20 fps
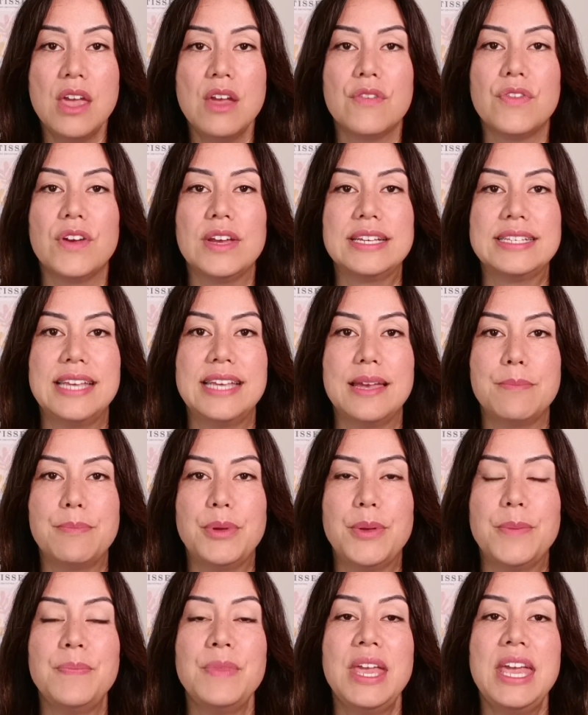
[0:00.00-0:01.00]
For
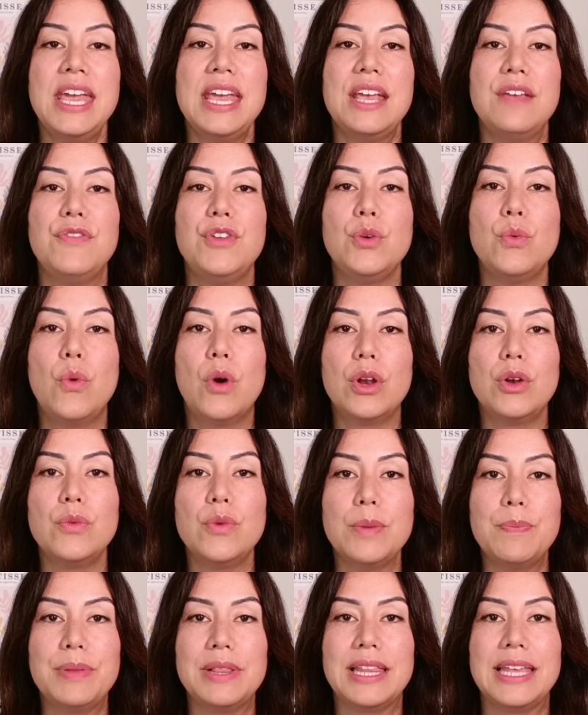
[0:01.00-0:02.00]
example, if you want to
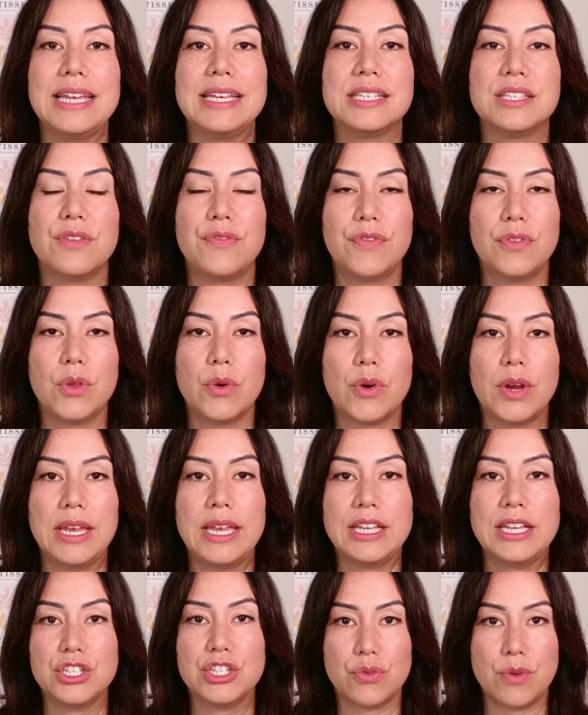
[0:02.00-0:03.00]
replace the
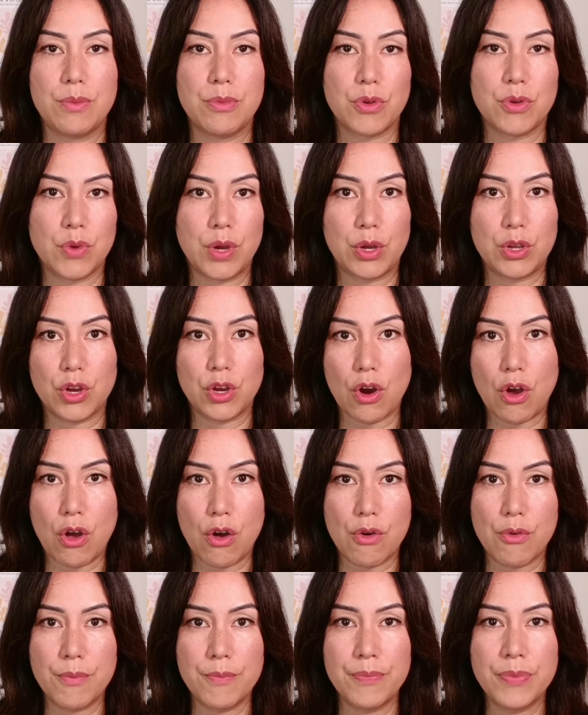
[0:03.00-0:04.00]
flooring and trim throughout your
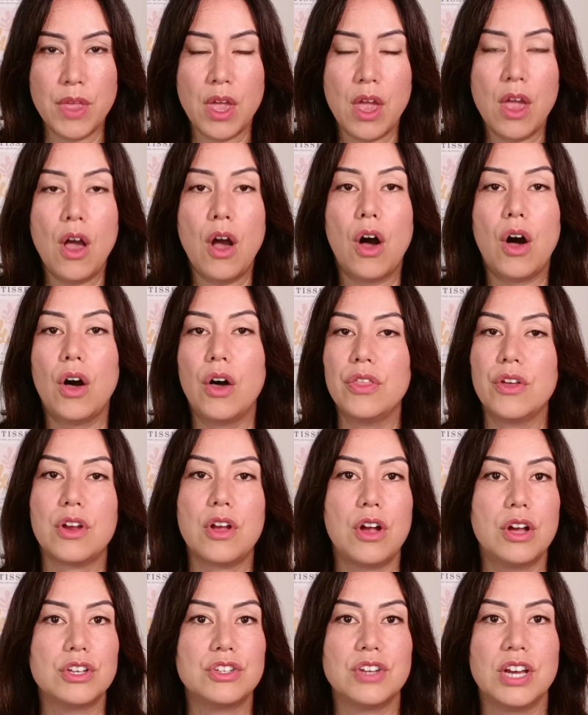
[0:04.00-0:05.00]
home, all the
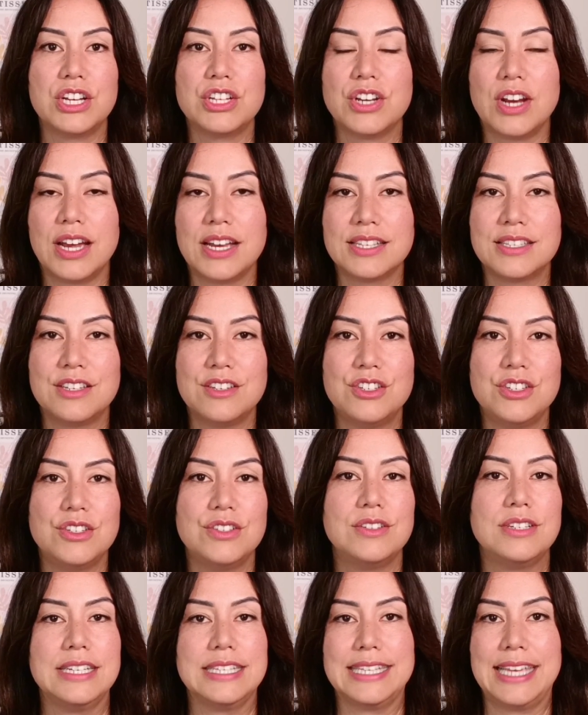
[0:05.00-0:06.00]
contractor has to
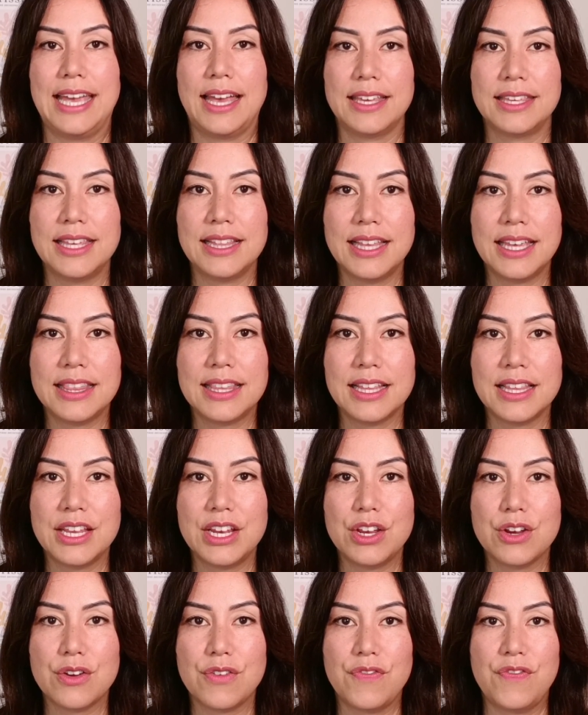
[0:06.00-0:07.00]
do is calculate the
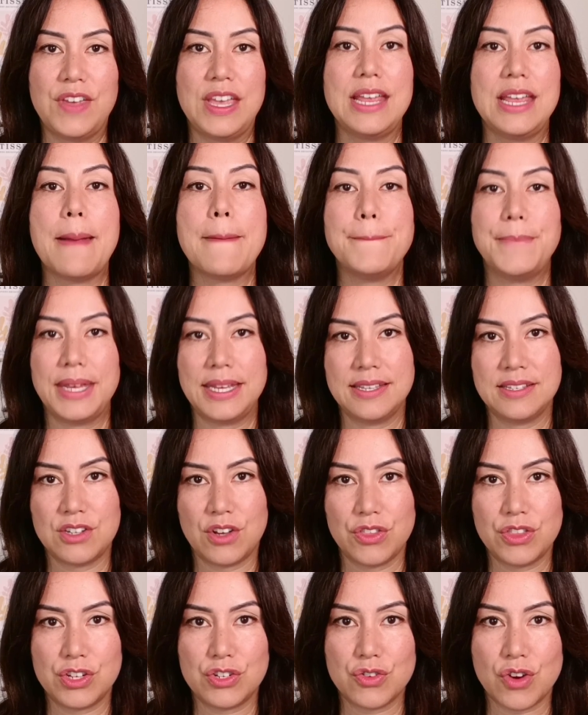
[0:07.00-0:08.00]
linear feet based
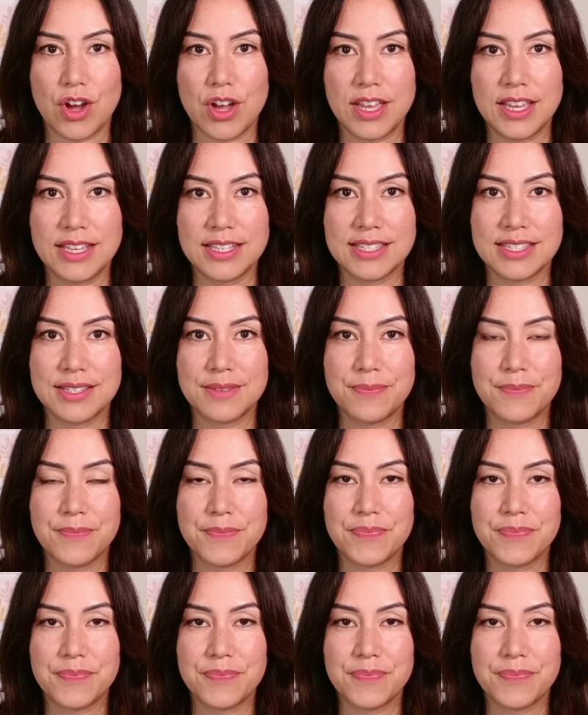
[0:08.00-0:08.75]
on the drawings.